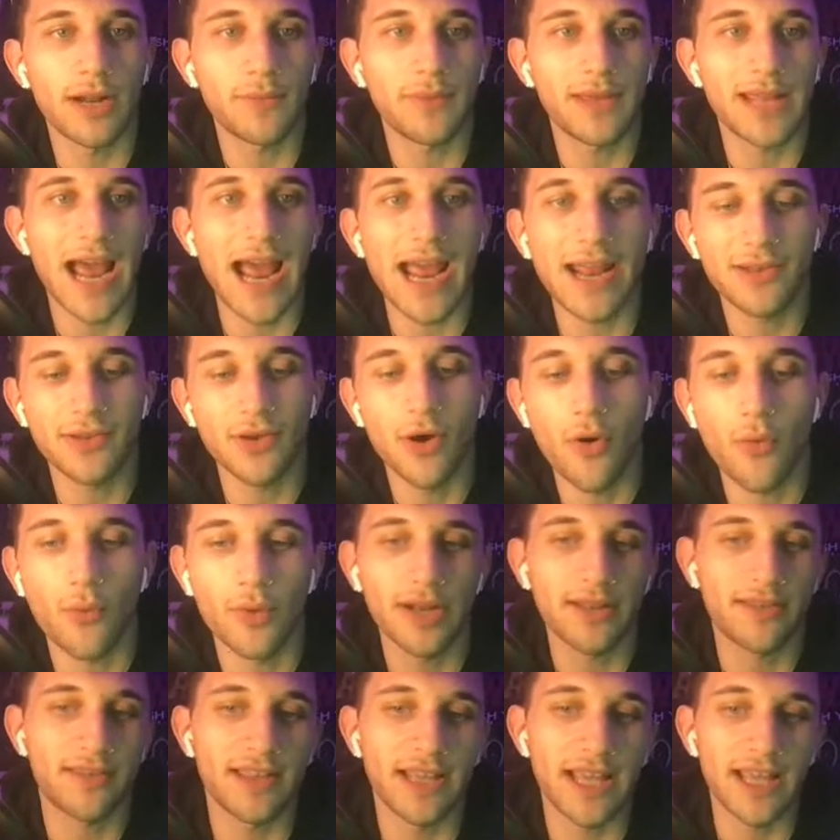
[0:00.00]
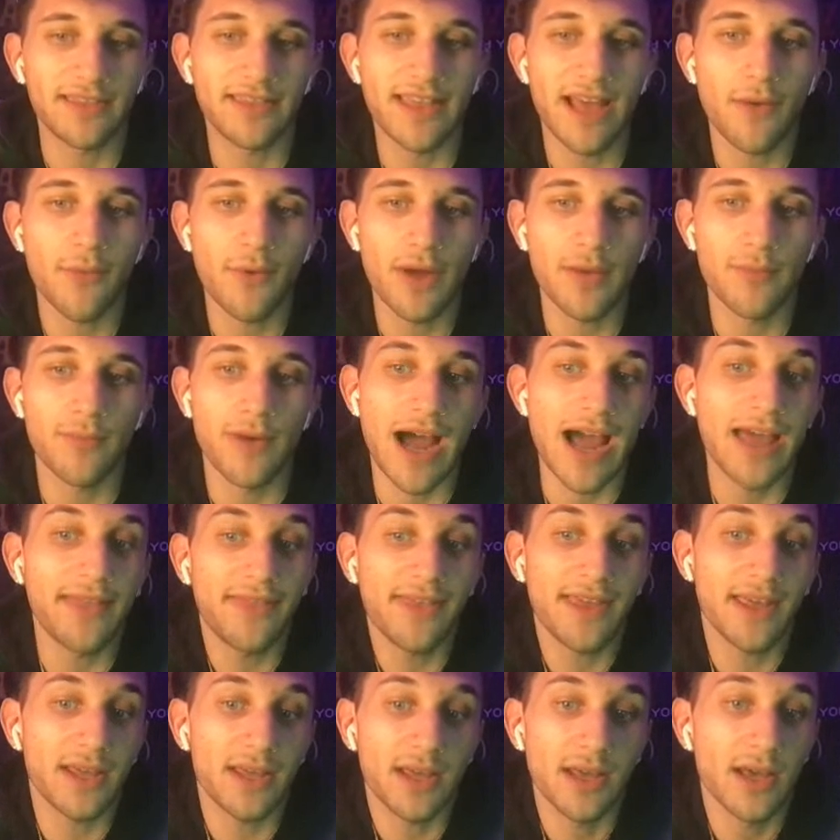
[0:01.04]
I mean, I don't want us to get that way, but I
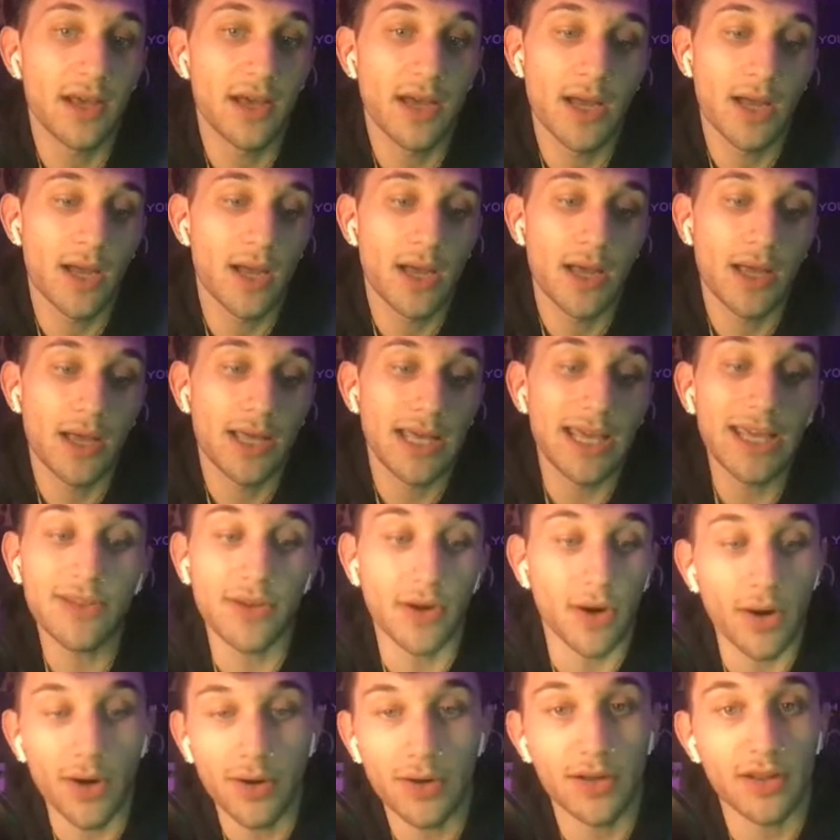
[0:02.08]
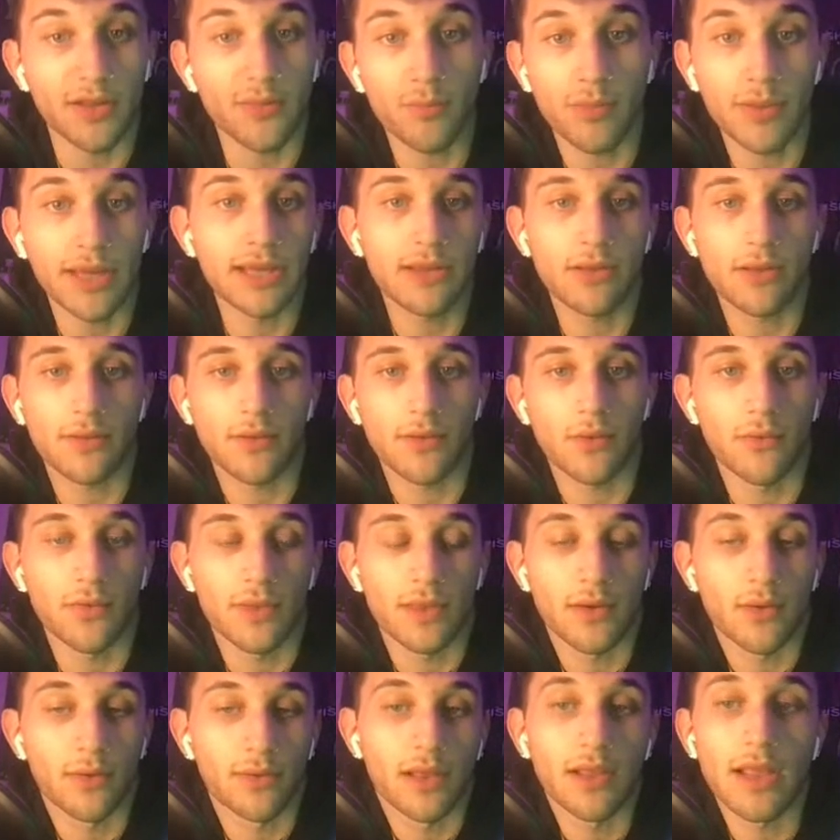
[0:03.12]
think he's earned his place on
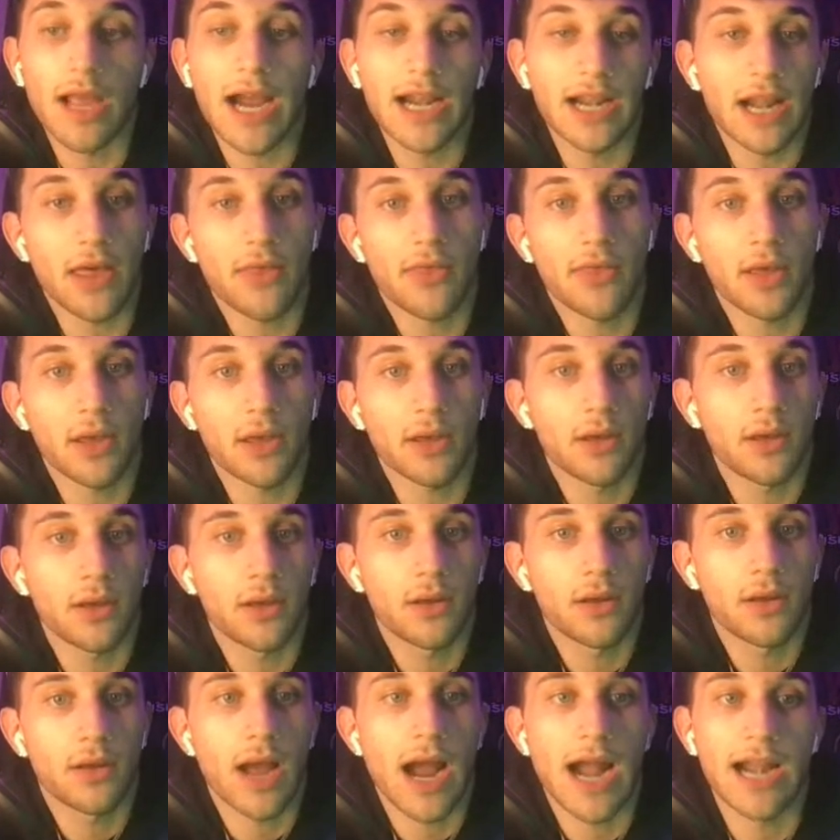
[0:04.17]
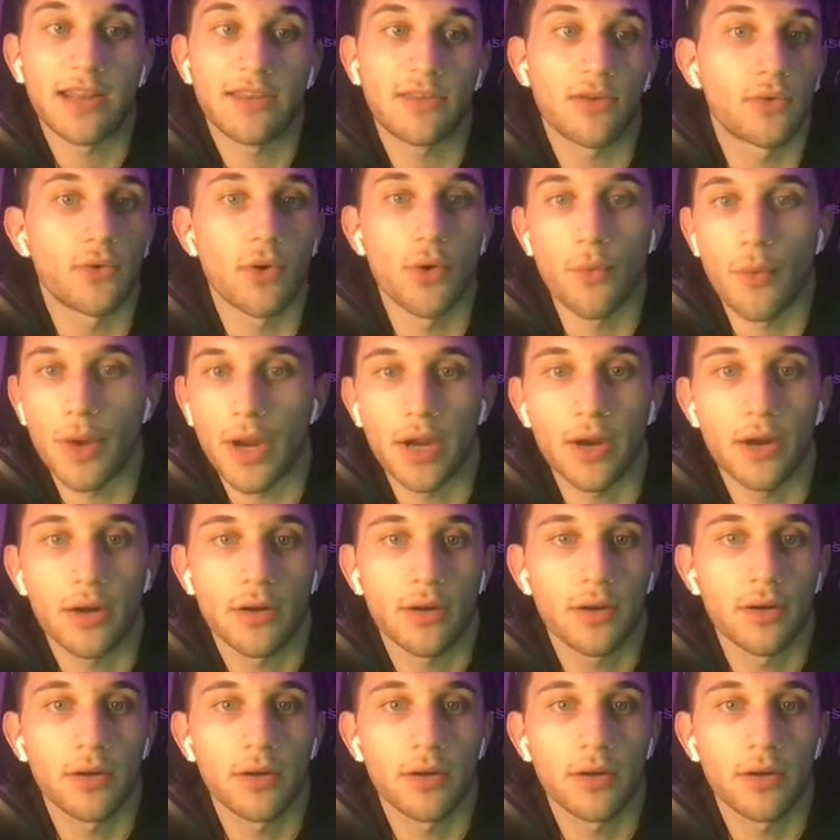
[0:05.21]
the line. I think I just don't know where.